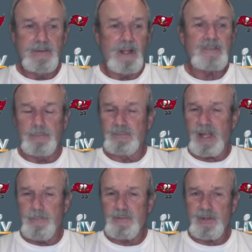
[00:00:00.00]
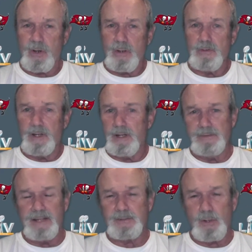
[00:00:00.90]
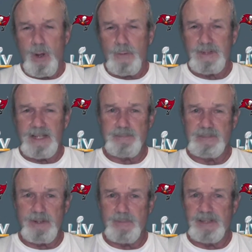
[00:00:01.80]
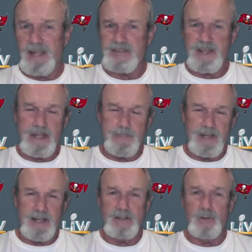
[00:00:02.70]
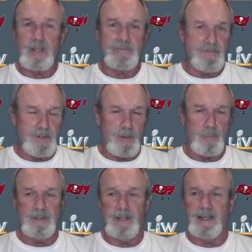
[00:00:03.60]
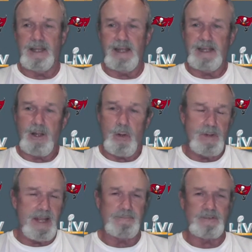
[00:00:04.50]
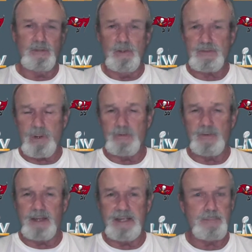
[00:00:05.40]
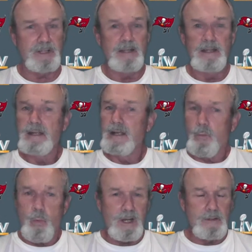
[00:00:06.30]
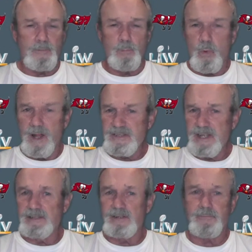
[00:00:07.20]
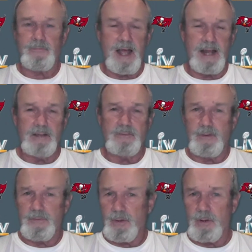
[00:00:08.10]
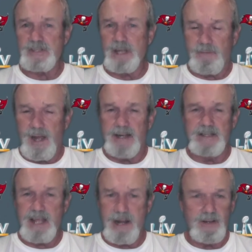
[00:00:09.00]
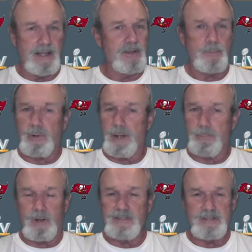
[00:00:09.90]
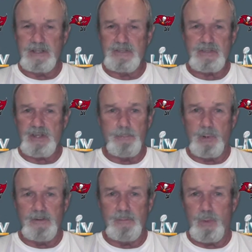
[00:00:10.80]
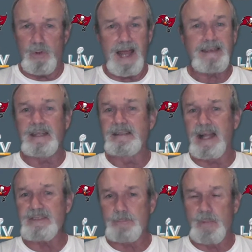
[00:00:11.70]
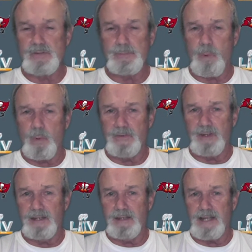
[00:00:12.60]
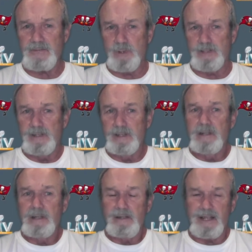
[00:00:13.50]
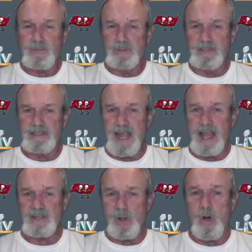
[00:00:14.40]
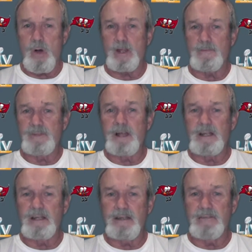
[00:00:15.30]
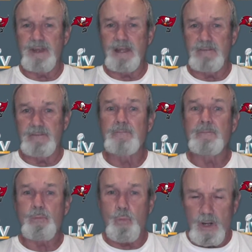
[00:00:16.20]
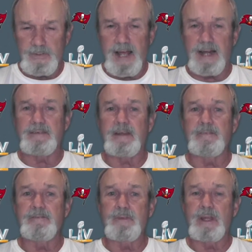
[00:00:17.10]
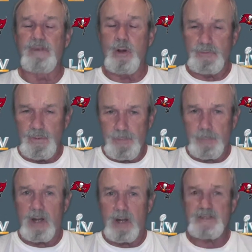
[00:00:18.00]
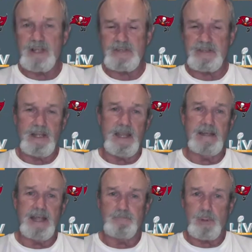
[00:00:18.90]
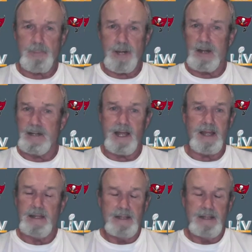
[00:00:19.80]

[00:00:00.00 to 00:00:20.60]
sometimes in their, not their off days, but some of the days they come in and they look at film and they go and they have to do certain things. But working from Wednesday to Friday, to Thursday, Friday, Saturday, their preparation is just unbelievable. And I think that's the most important thing. And that's what these guys all have done. They've worked at it. They've gone through the process and they've prepared. And I